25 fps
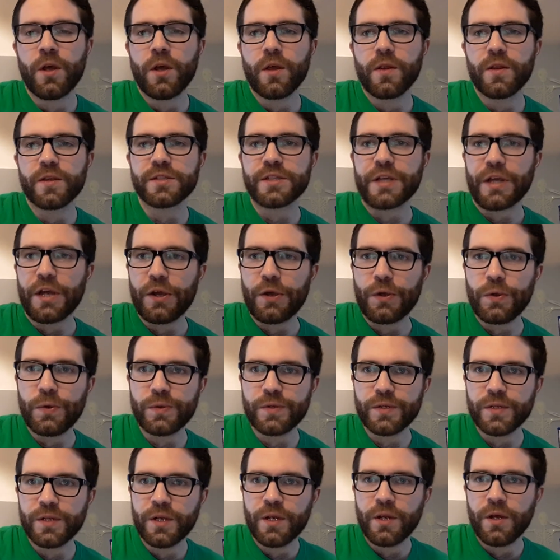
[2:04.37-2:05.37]
This
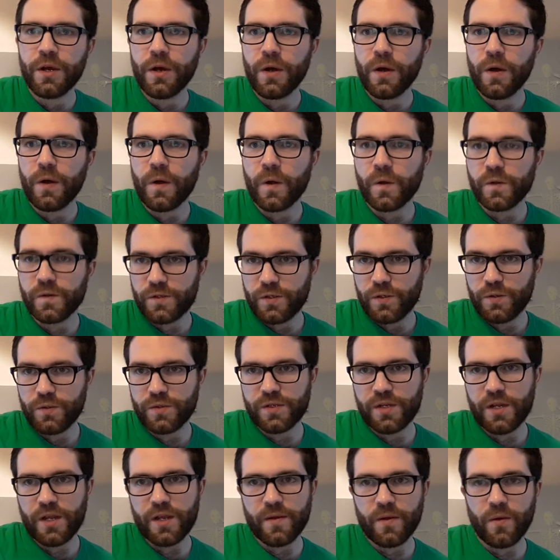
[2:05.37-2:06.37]
Kahoot on
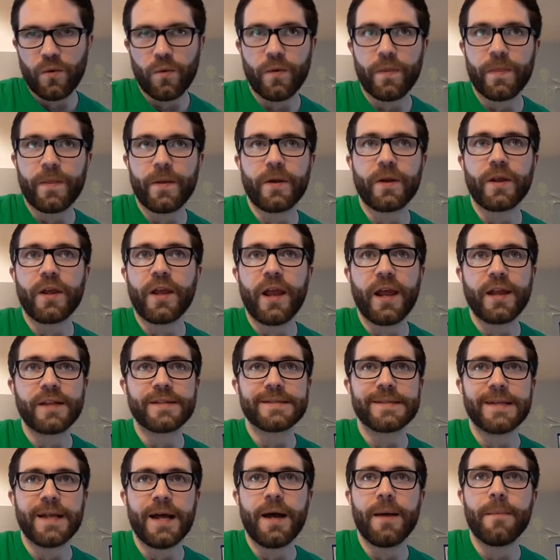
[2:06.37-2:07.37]
Tuesday at 1:30, it's
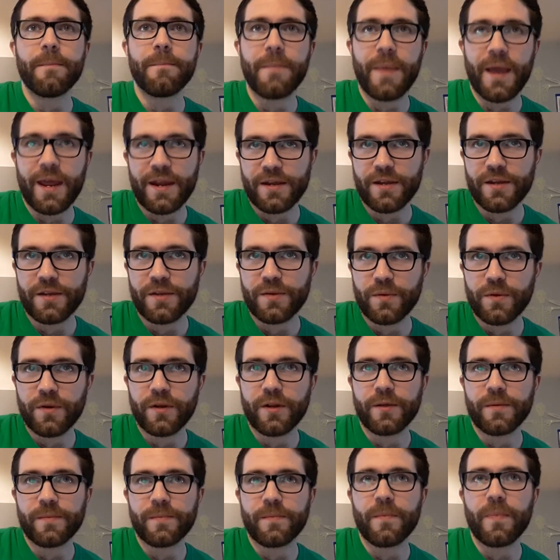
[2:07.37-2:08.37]
not mandatory,
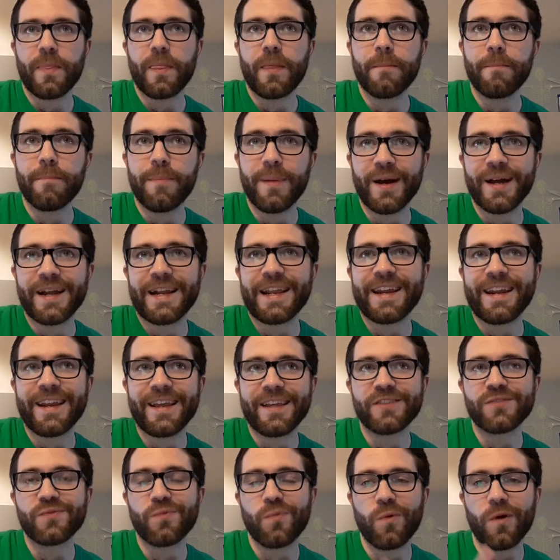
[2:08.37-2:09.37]
but it
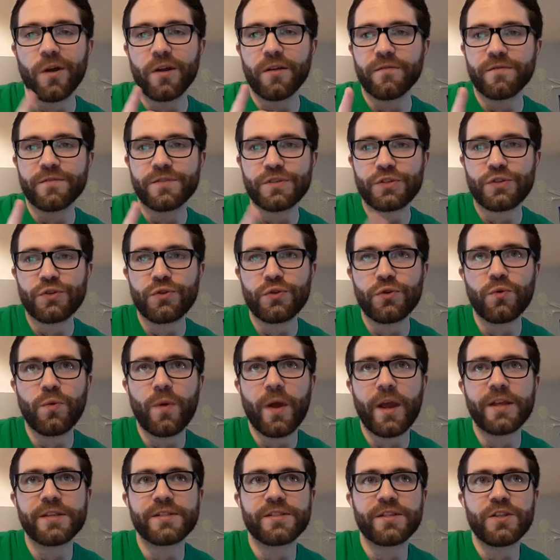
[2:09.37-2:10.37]
is one of 2
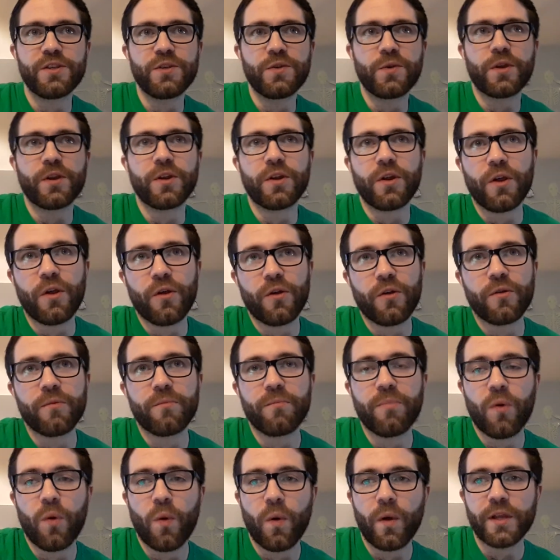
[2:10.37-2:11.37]
ways that you can earn
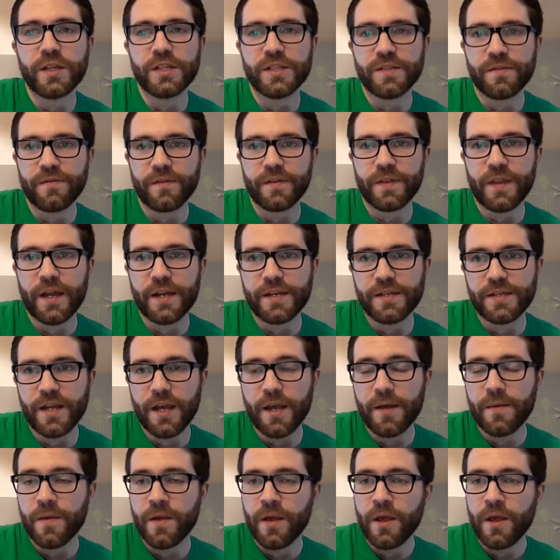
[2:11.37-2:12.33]
points for that day.